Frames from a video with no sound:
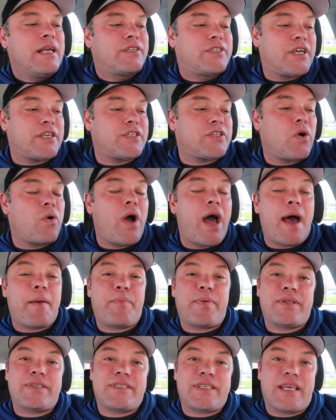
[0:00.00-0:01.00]
Just so
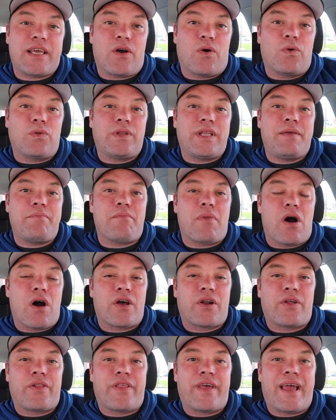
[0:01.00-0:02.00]
happens the only
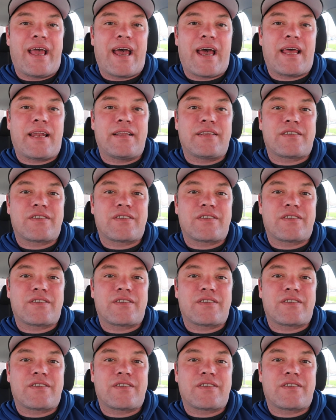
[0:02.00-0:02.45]
model they had